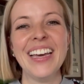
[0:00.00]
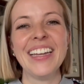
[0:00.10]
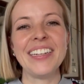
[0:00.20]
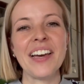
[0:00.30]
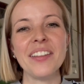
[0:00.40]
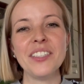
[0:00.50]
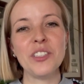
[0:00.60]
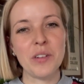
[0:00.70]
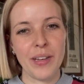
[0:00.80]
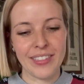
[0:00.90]
that
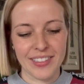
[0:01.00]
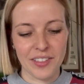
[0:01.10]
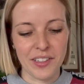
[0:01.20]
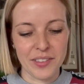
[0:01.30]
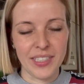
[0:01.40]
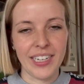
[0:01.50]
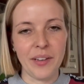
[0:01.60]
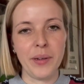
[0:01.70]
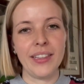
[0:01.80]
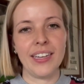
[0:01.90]
Joann's is closing, I
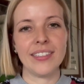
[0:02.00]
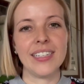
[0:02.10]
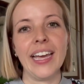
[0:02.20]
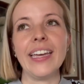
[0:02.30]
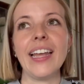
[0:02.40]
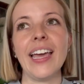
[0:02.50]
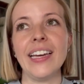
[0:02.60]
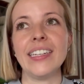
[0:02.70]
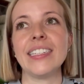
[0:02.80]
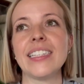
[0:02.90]
went last night
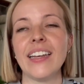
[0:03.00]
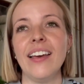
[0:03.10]
and